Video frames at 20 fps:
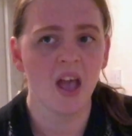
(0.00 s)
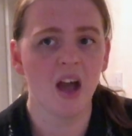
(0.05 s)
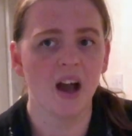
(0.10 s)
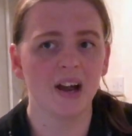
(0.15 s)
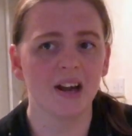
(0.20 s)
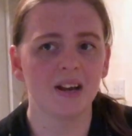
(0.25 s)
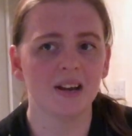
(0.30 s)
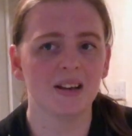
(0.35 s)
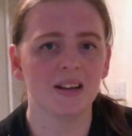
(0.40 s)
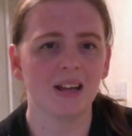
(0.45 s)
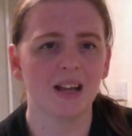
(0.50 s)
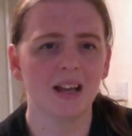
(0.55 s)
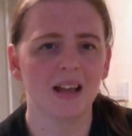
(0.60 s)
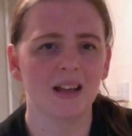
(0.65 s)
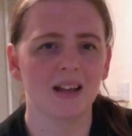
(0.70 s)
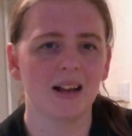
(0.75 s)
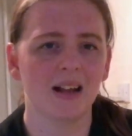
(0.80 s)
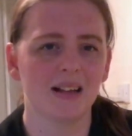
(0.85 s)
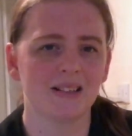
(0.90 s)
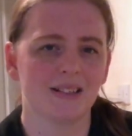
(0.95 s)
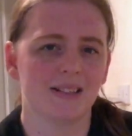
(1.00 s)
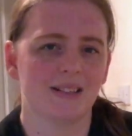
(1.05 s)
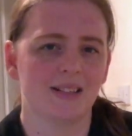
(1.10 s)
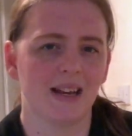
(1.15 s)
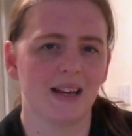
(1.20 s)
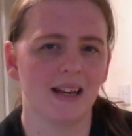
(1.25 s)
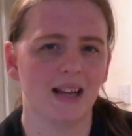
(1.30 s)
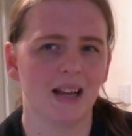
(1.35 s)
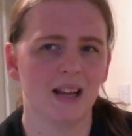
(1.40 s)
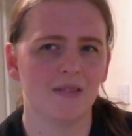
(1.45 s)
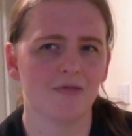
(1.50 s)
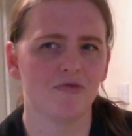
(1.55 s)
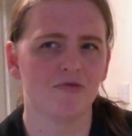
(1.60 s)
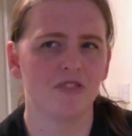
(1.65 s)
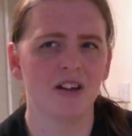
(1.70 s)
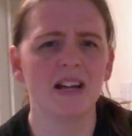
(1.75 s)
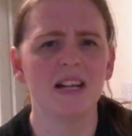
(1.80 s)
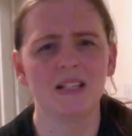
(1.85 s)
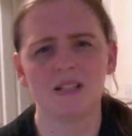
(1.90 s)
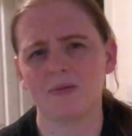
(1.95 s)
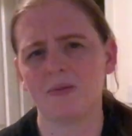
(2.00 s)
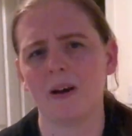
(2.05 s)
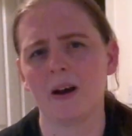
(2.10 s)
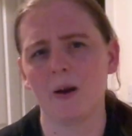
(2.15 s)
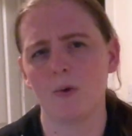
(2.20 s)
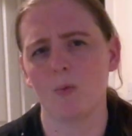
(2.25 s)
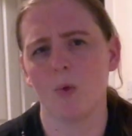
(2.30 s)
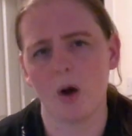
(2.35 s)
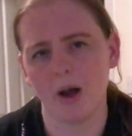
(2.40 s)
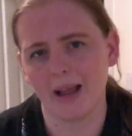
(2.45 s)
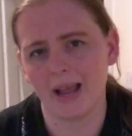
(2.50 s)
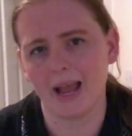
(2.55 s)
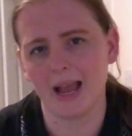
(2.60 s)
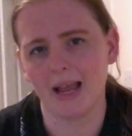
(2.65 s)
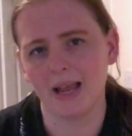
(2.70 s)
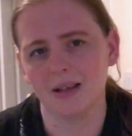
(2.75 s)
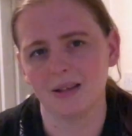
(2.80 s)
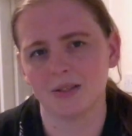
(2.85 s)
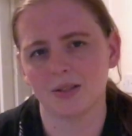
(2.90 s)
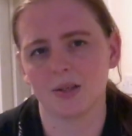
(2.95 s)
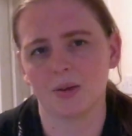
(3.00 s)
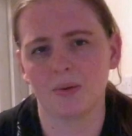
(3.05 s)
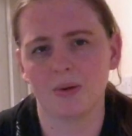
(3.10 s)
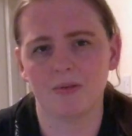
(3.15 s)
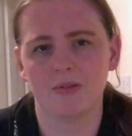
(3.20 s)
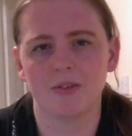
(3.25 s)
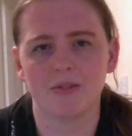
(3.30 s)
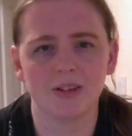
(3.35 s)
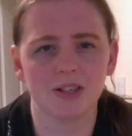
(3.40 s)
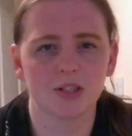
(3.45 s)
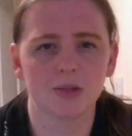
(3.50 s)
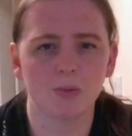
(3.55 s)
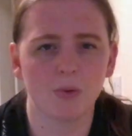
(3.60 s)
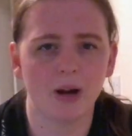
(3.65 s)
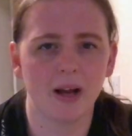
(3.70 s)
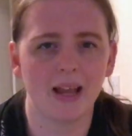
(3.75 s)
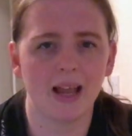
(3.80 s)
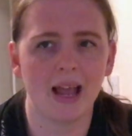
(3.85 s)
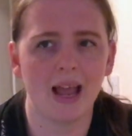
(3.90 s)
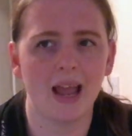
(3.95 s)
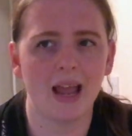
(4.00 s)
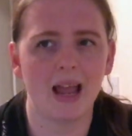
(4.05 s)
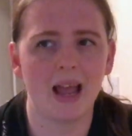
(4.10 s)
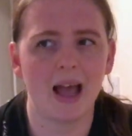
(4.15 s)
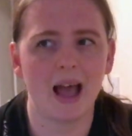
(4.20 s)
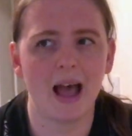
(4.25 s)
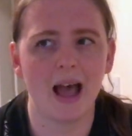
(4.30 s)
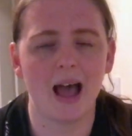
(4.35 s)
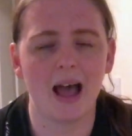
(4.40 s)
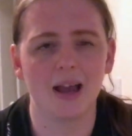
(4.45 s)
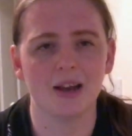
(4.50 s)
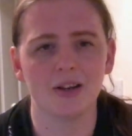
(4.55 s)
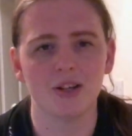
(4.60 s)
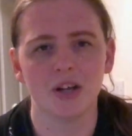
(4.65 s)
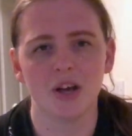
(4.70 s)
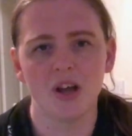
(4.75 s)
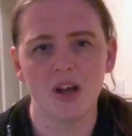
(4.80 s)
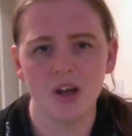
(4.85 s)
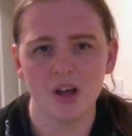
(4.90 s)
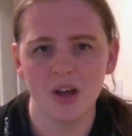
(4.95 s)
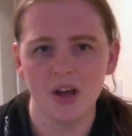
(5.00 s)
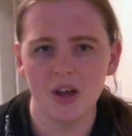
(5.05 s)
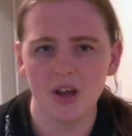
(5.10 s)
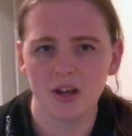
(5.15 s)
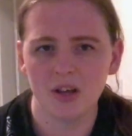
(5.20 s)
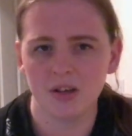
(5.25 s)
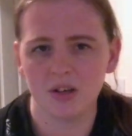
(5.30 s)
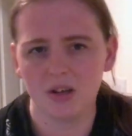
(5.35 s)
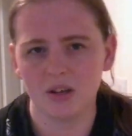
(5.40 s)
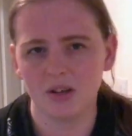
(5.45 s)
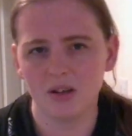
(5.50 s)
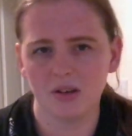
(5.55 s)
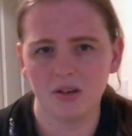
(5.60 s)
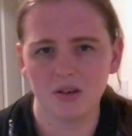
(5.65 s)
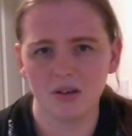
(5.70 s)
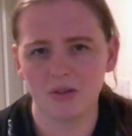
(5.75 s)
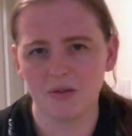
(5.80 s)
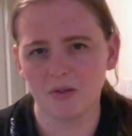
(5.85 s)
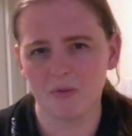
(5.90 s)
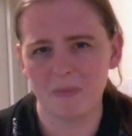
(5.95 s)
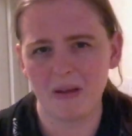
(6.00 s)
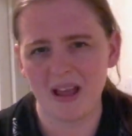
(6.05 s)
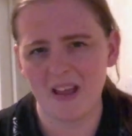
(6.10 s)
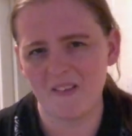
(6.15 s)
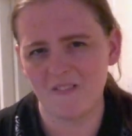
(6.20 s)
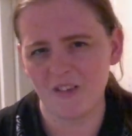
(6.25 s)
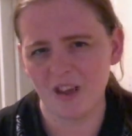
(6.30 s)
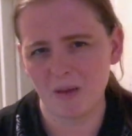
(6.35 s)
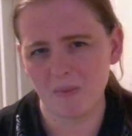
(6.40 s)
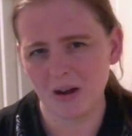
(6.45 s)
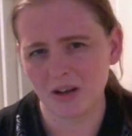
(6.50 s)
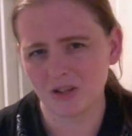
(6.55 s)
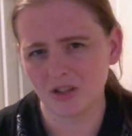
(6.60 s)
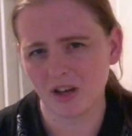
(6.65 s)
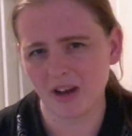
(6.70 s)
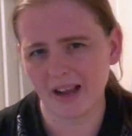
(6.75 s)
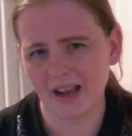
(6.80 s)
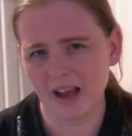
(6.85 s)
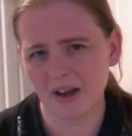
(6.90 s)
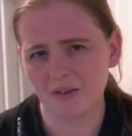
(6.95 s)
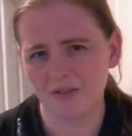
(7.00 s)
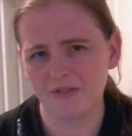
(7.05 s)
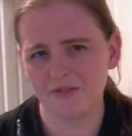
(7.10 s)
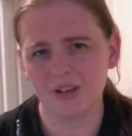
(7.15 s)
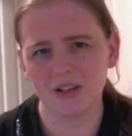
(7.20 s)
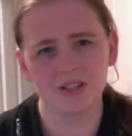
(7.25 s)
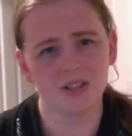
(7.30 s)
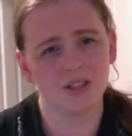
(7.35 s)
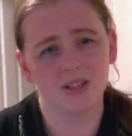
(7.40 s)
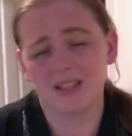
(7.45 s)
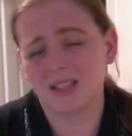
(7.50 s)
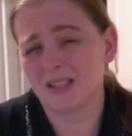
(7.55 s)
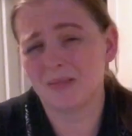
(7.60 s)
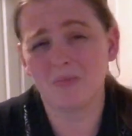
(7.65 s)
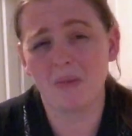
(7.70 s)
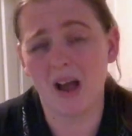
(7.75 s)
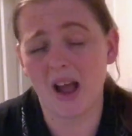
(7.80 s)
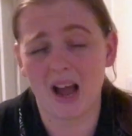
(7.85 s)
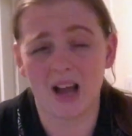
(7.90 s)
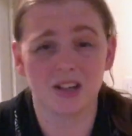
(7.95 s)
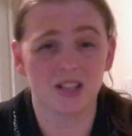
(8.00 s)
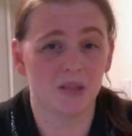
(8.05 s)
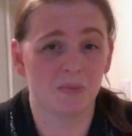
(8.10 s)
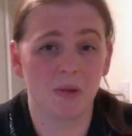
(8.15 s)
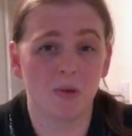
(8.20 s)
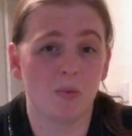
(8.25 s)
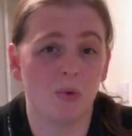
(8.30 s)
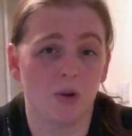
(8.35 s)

And as I said, it reads very YA, so if you're into YA and you're a bit iffy about trying adult fiction, this might actually be